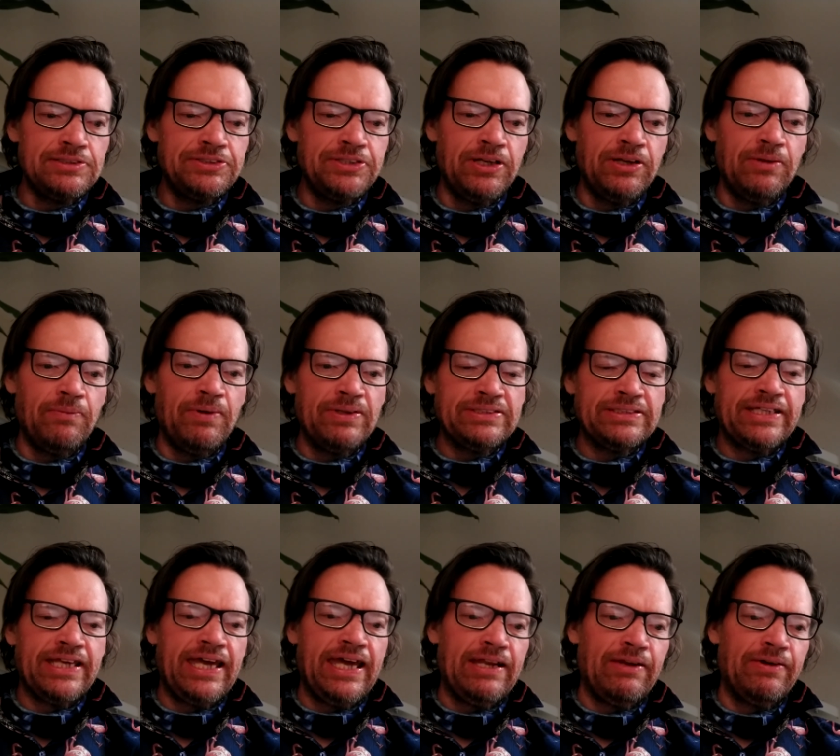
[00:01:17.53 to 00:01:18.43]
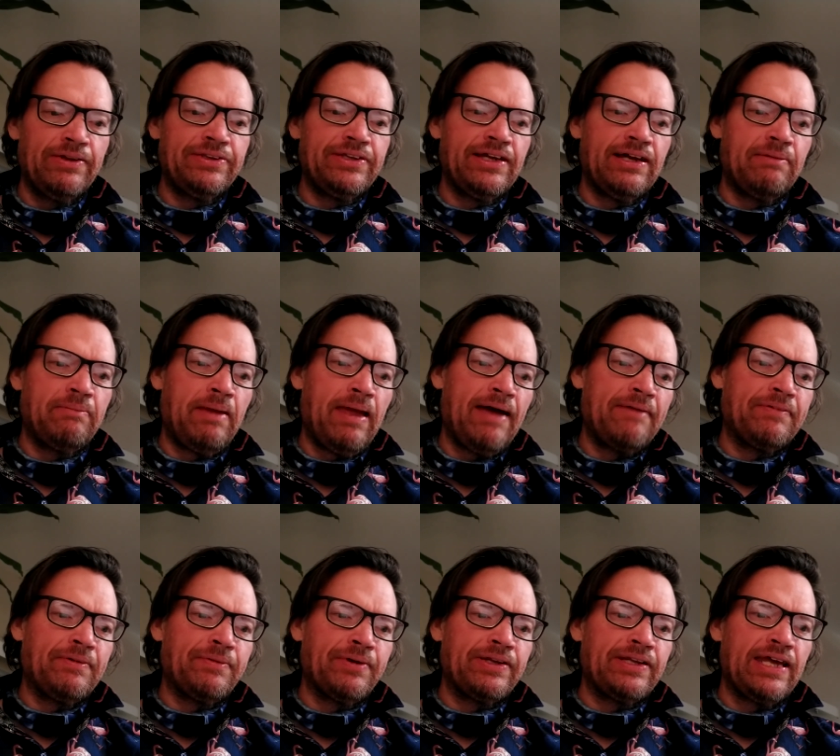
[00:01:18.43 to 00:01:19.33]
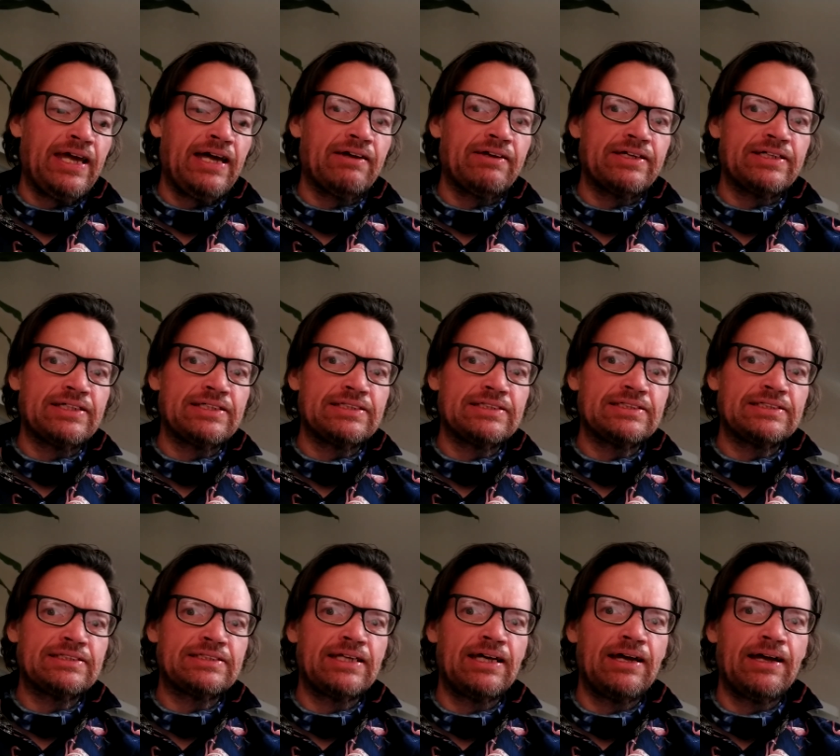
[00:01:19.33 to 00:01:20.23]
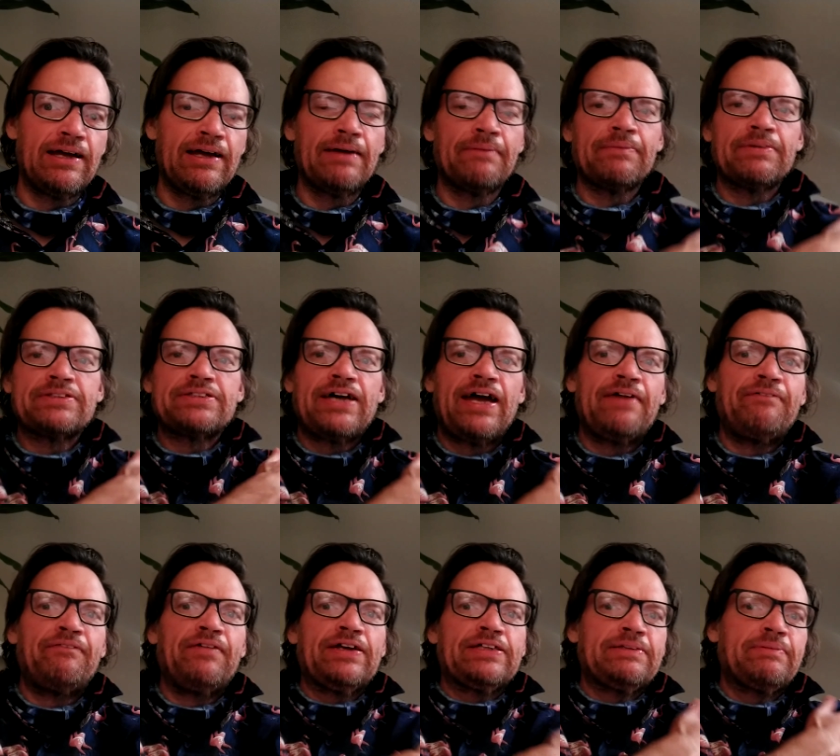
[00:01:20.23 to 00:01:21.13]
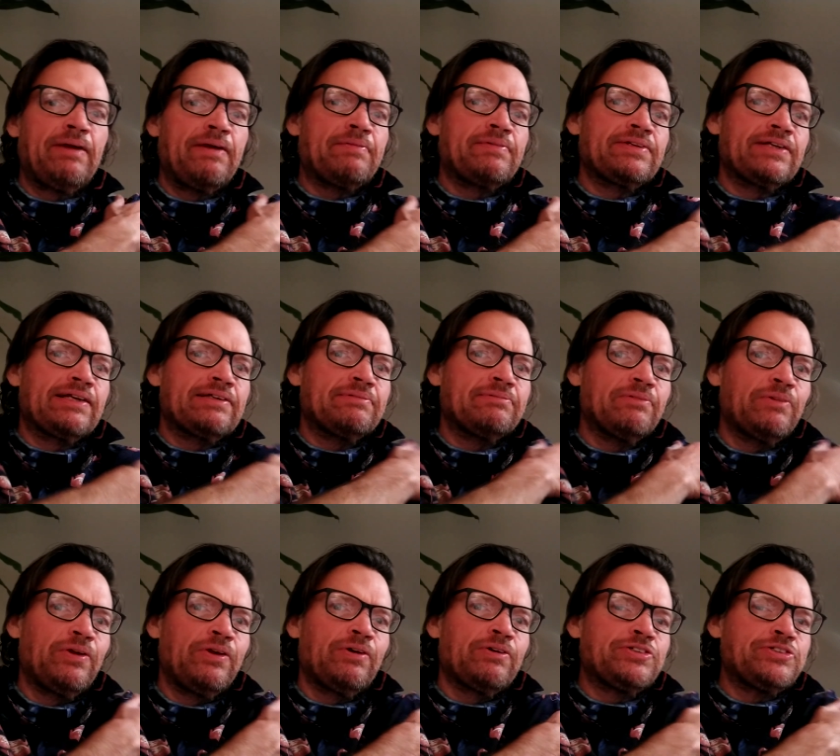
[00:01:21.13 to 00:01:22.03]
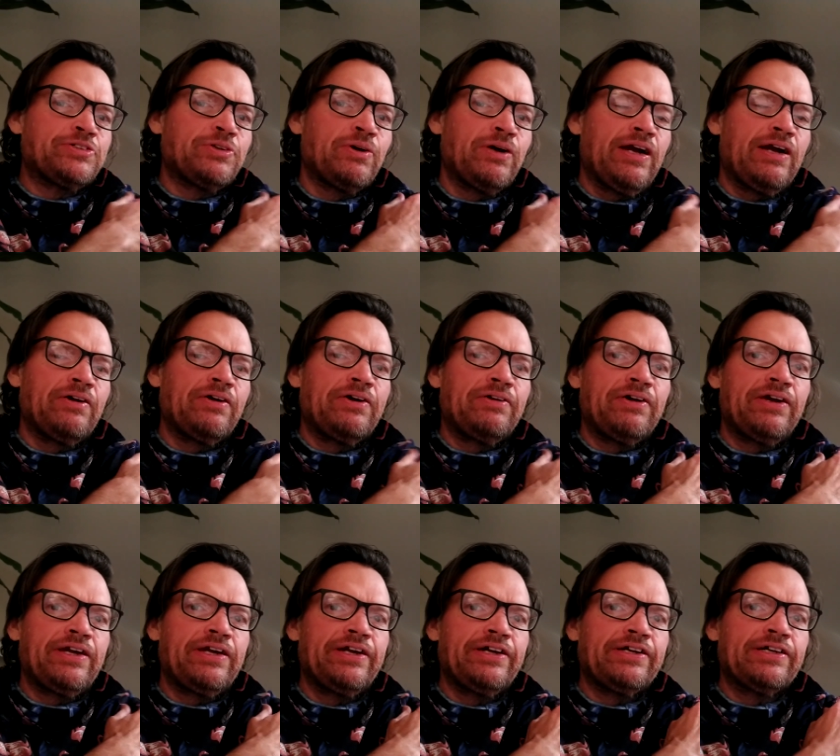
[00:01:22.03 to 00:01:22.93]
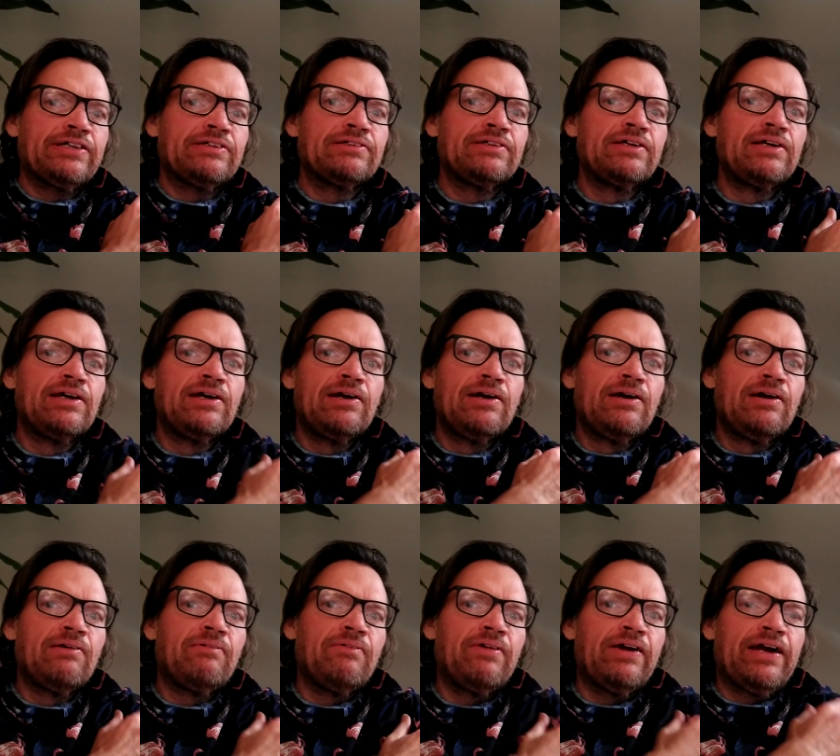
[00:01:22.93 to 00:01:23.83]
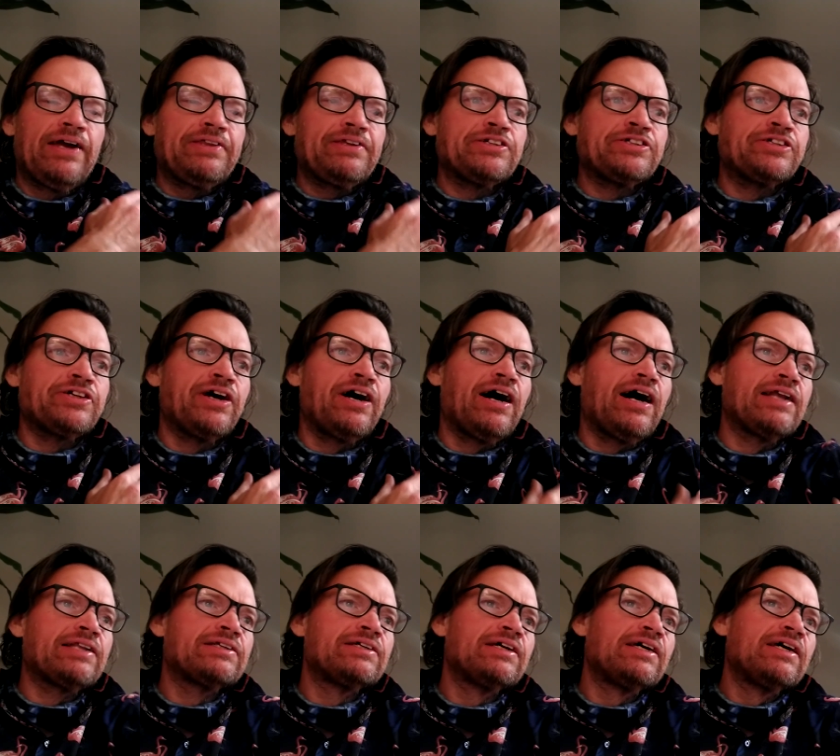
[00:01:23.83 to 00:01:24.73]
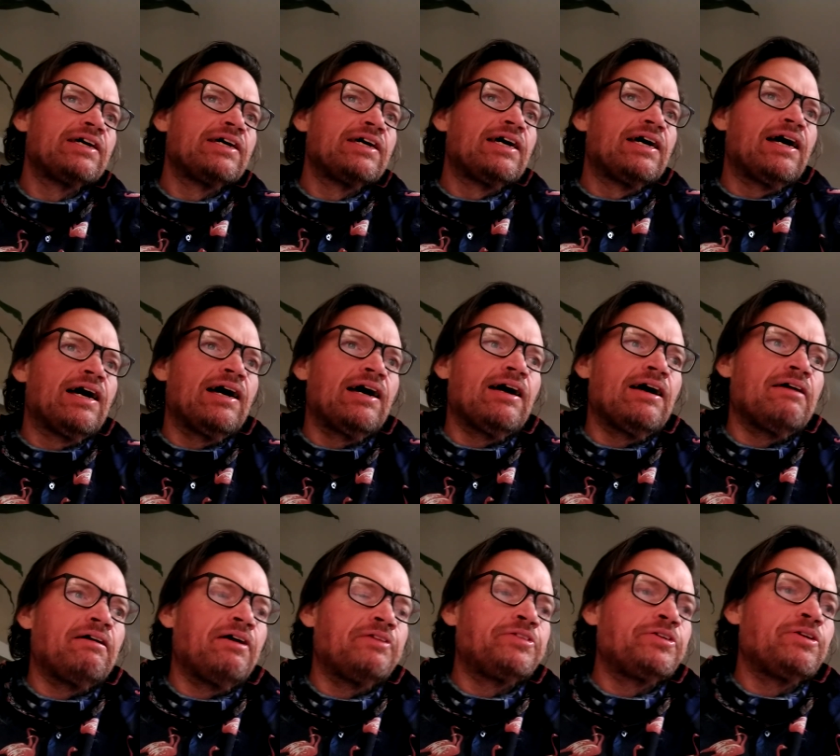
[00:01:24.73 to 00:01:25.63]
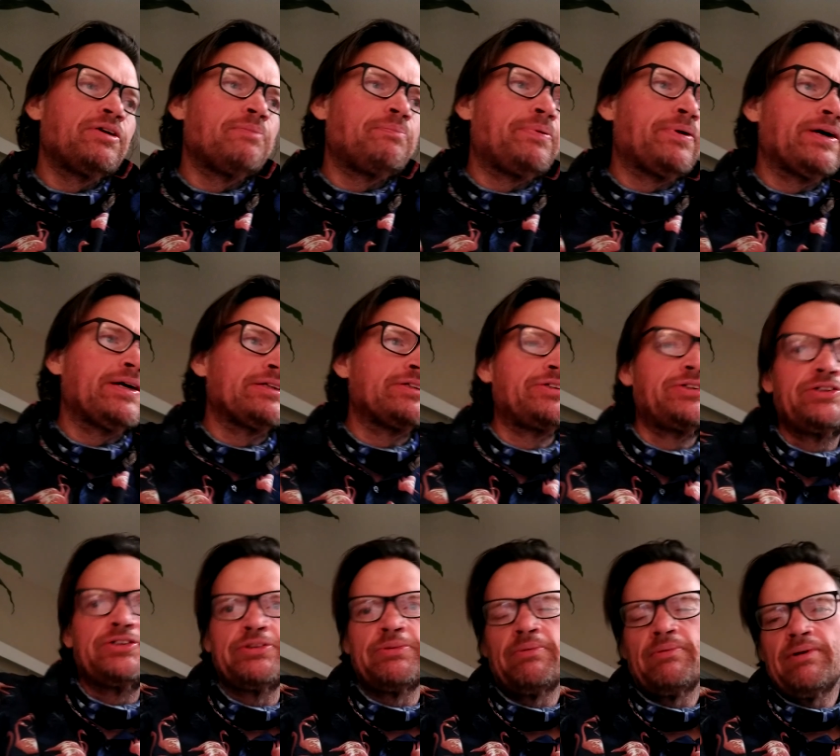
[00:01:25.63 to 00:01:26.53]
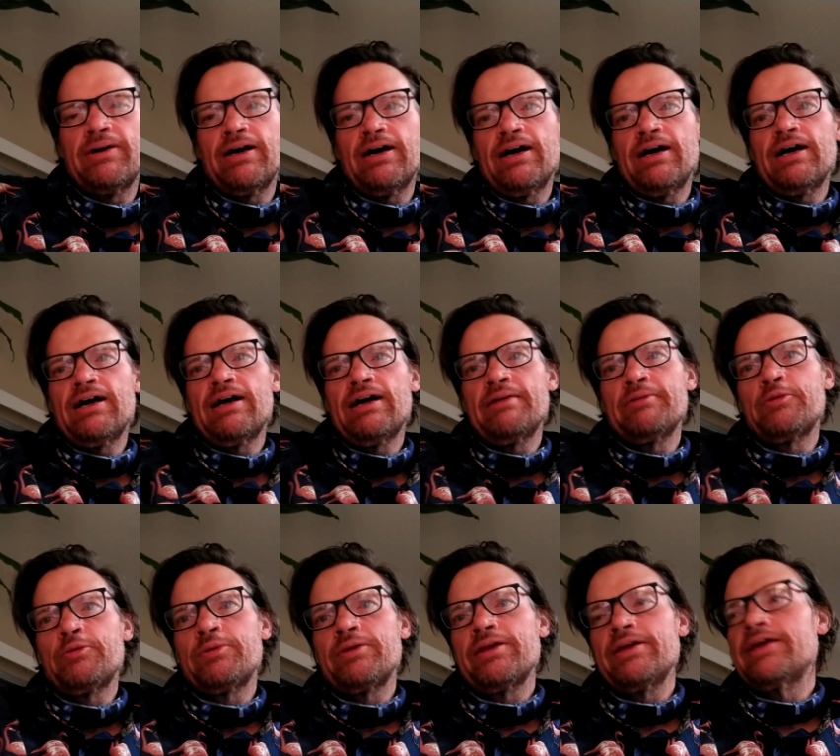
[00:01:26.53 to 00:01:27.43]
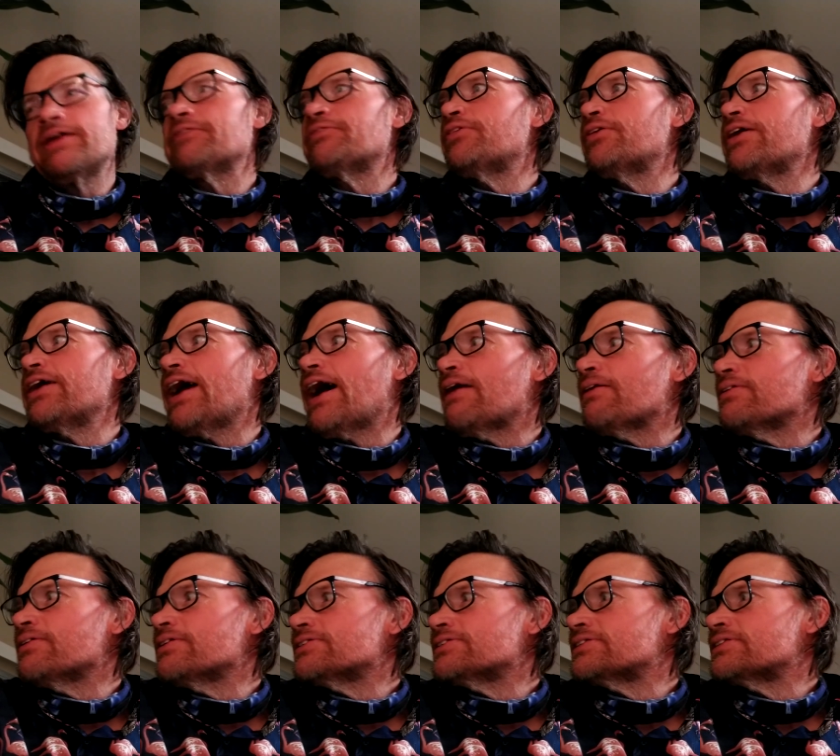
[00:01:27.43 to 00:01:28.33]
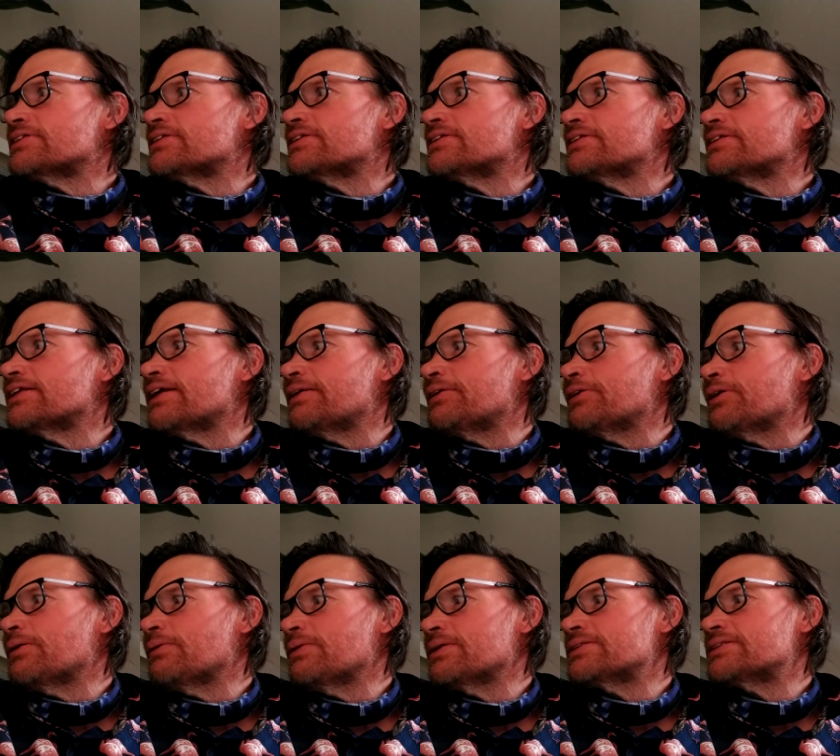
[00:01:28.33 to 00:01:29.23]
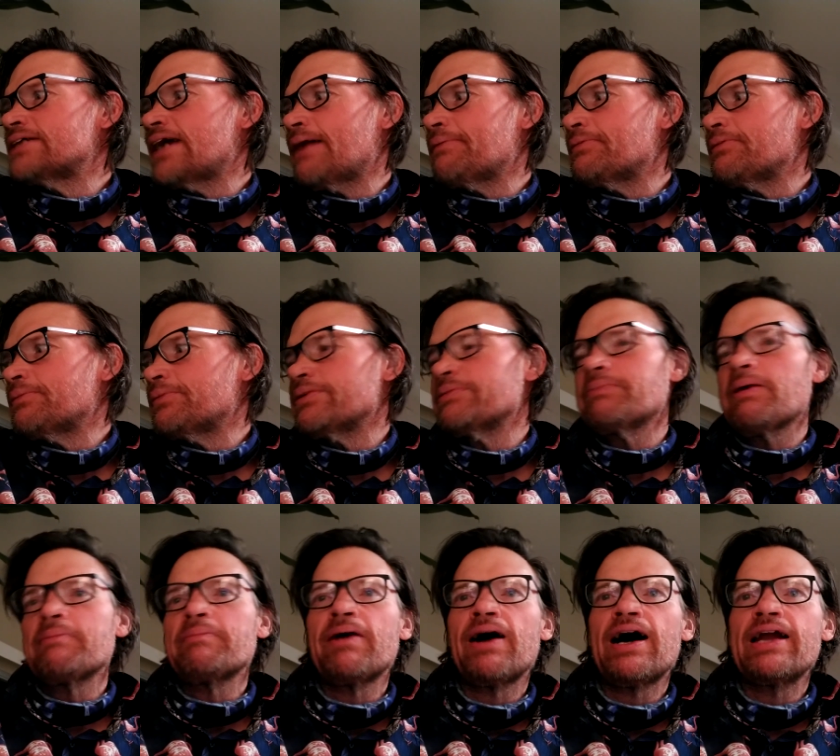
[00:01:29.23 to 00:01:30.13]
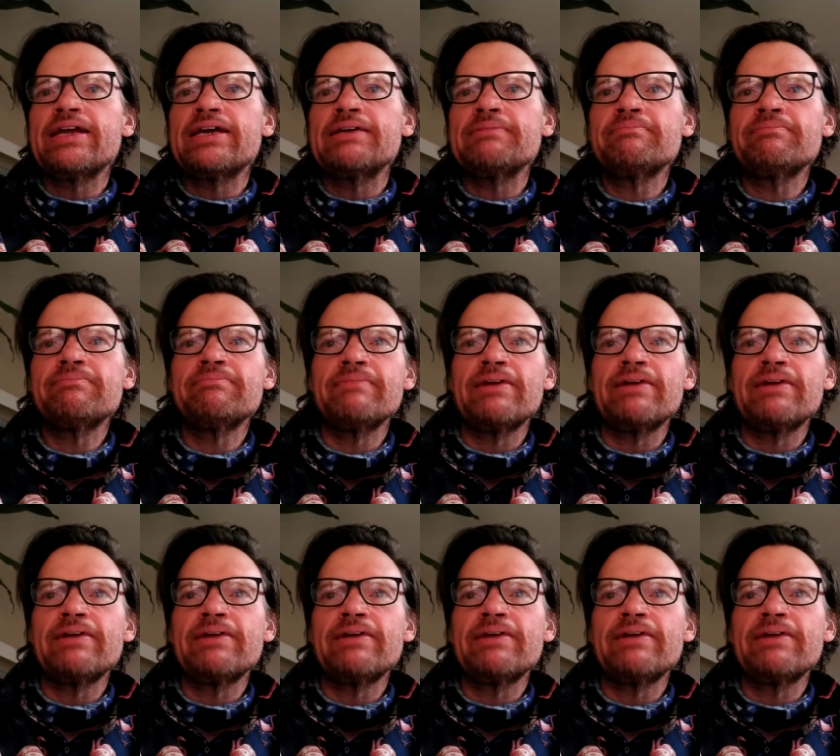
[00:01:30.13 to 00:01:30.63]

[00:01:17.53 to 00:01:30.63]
So once again, only thing I'm having right now is um, side effects. I'm having like really a sore area right here, where I got the shot. Uh, I'll do a part two to, uh, in 40 hours. Let you know what's happening with my body.